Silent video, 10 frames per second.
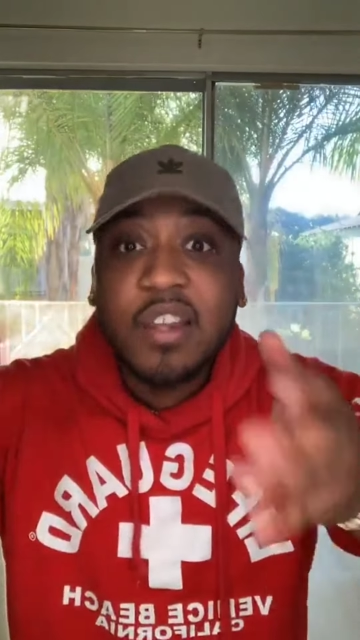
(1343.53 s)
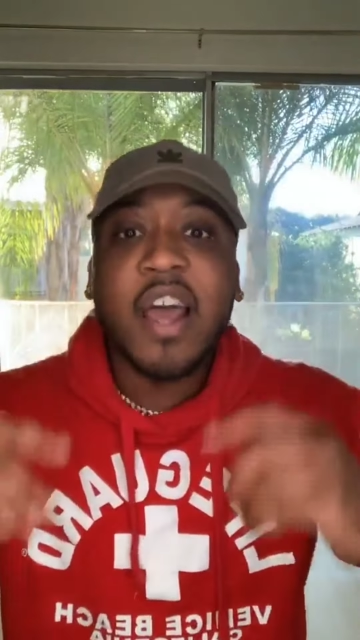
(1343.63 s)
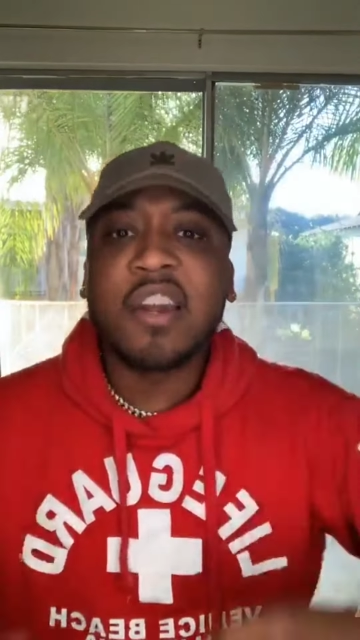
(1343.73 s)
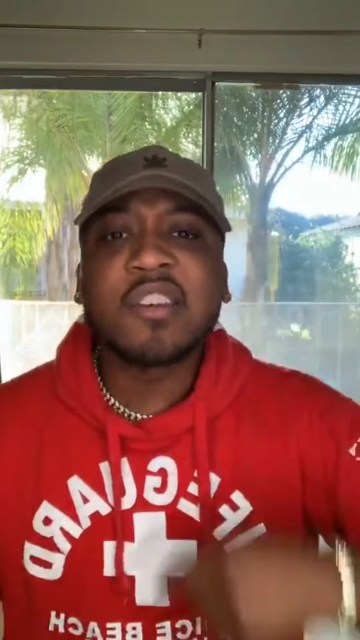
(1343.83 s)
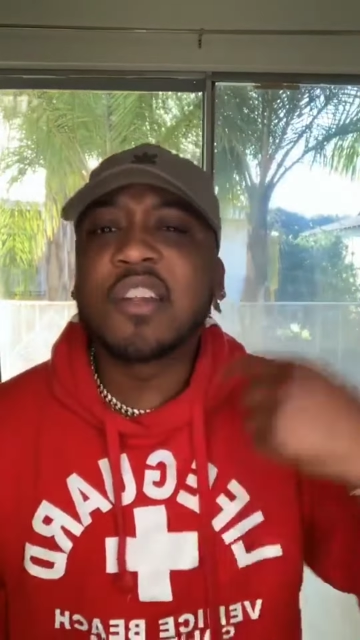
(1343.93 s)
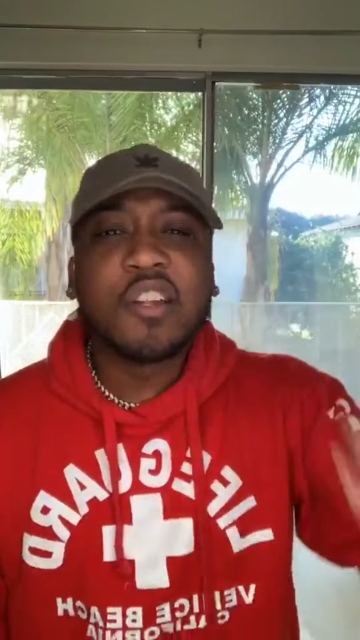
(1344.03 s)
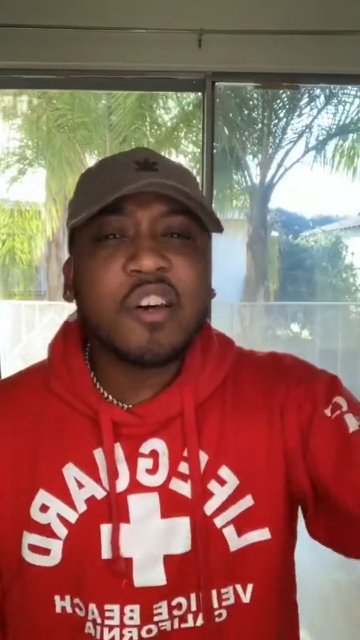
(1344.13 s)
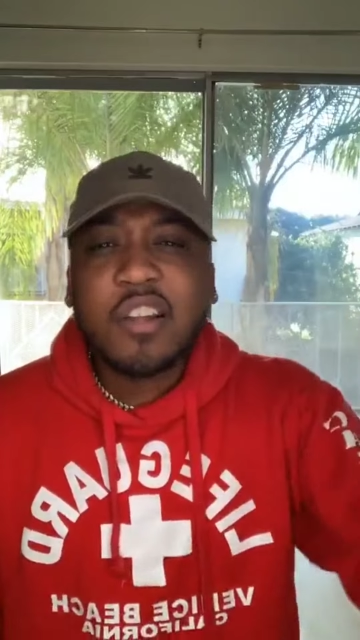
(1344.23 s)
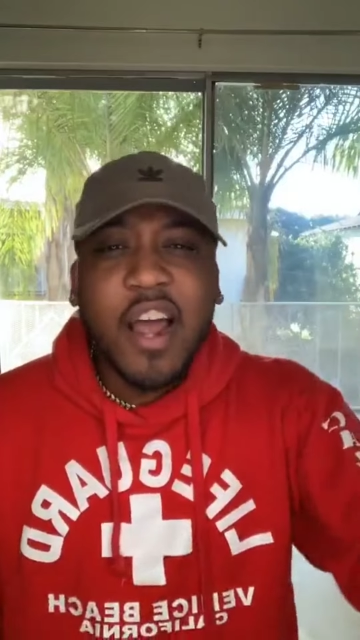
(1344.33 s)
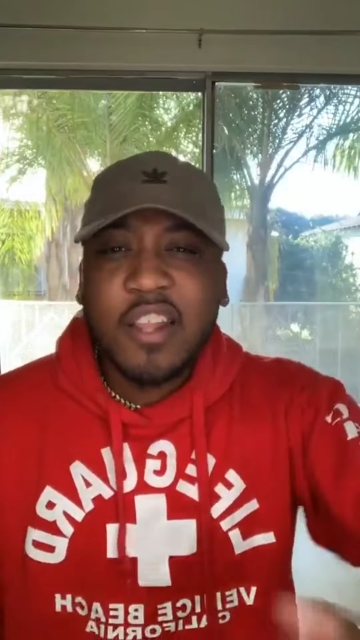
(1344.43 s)
Like, does it
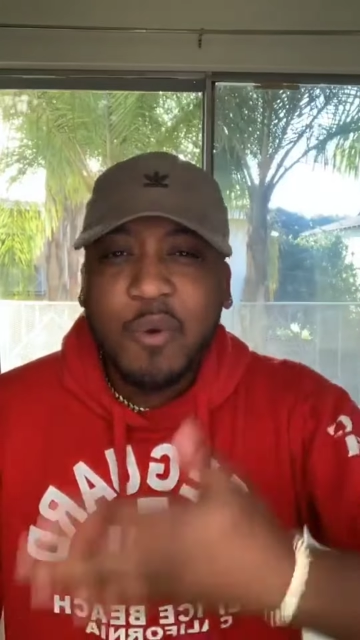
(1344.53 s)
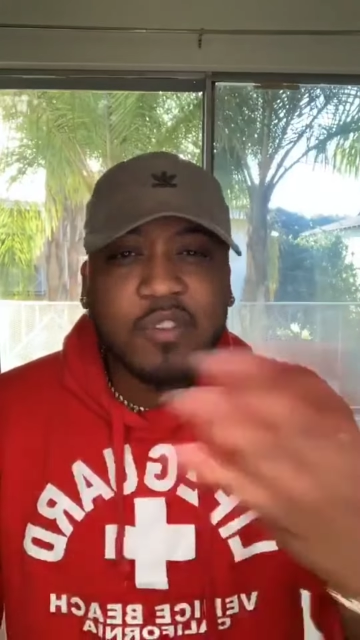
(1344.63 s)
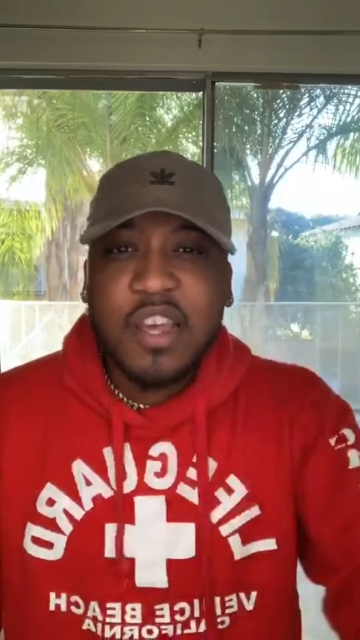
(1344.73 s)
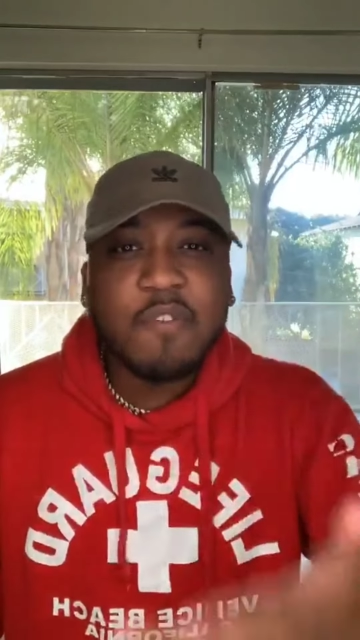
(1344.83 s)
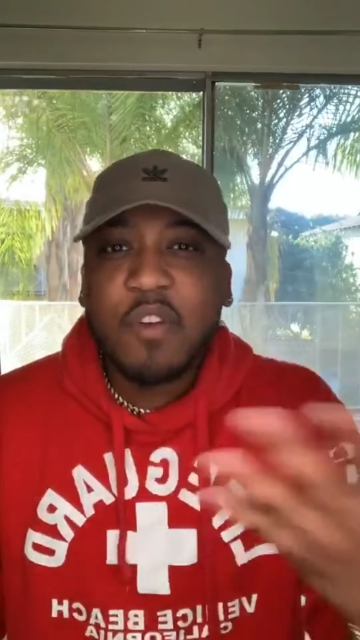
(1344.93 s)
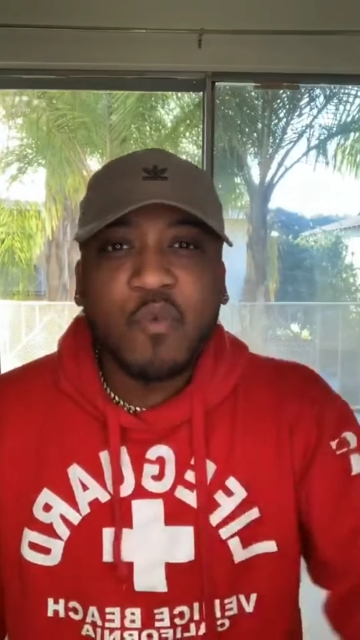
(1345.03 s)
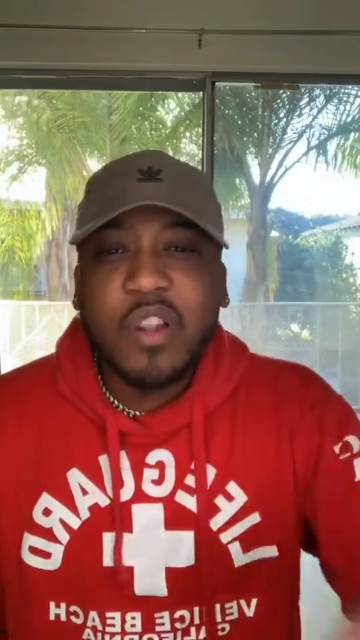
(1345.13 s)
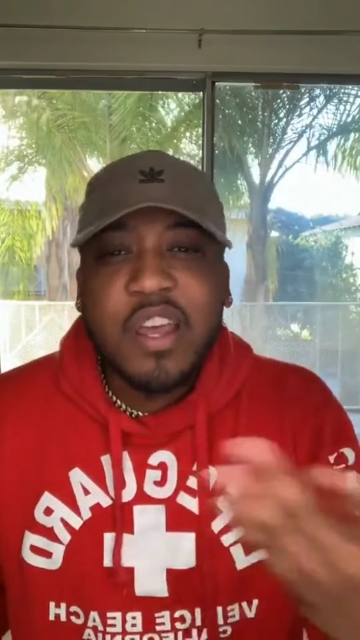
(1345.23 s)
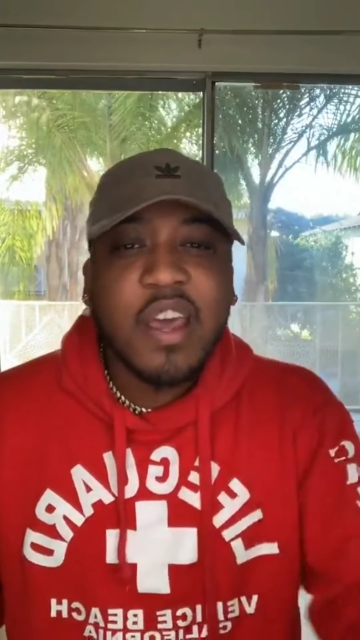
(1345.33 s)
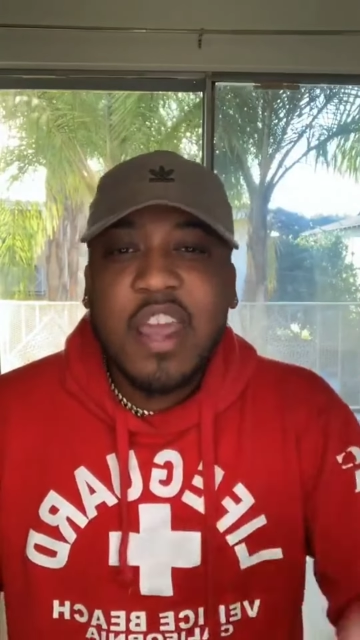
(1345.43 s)
look like there was even
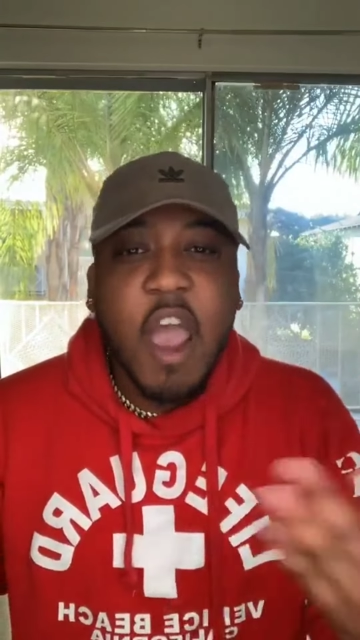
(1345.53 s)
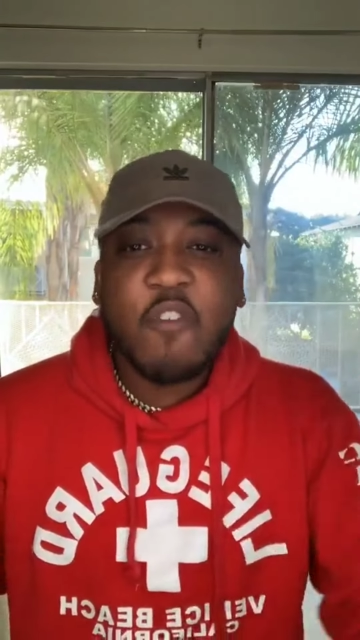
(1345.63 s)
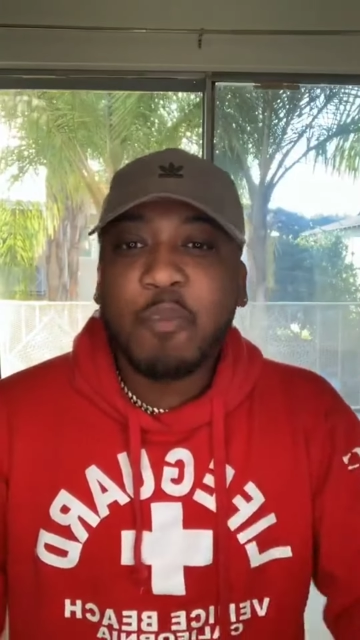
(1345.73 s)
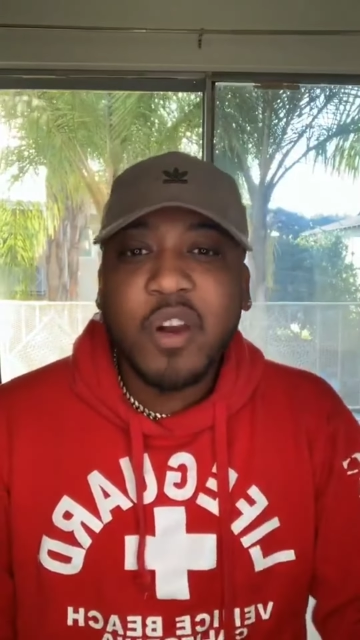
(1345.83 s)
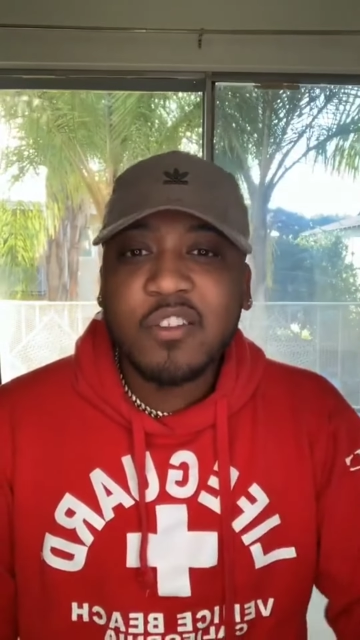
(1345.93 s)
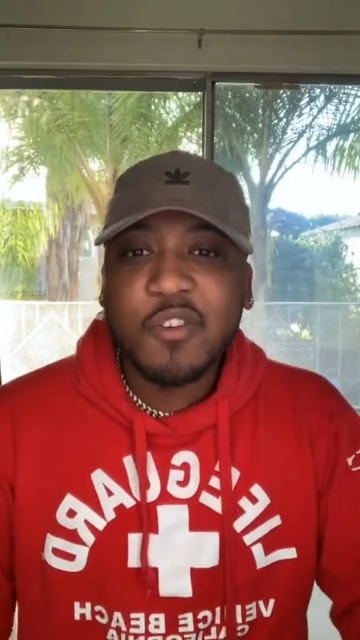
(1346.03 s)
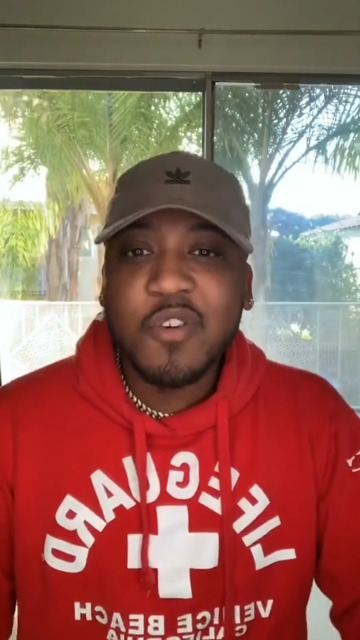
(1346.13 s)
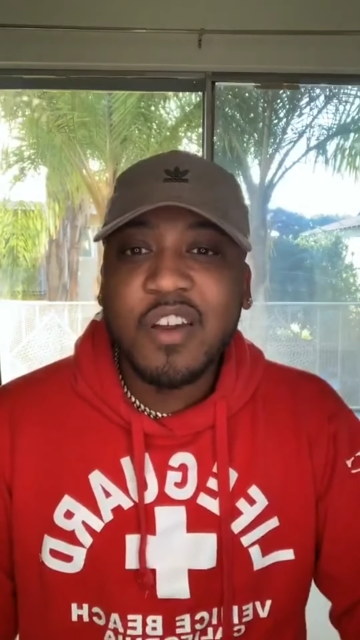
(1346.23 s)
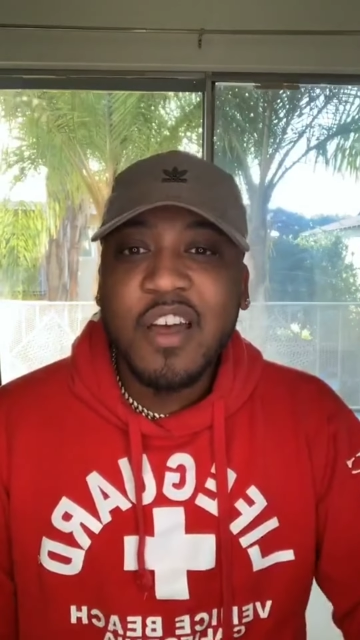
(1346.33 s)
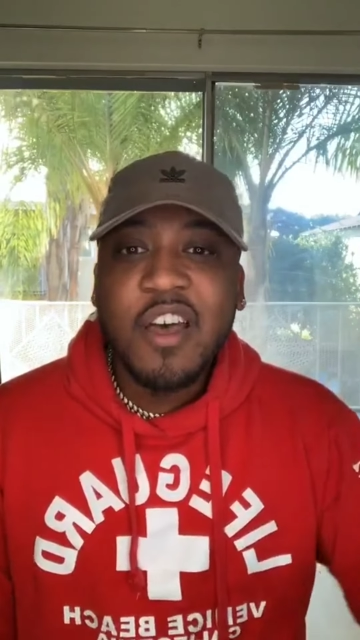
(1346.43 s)
really any effort put into
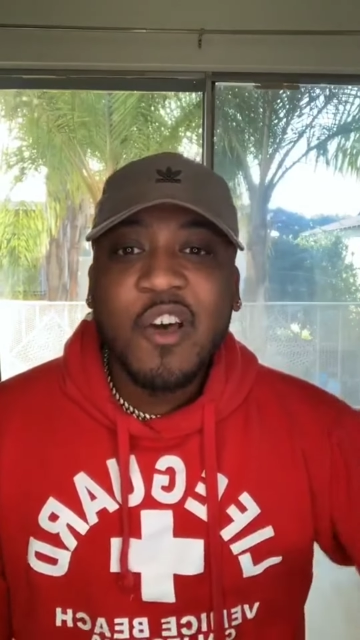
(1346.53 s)
it?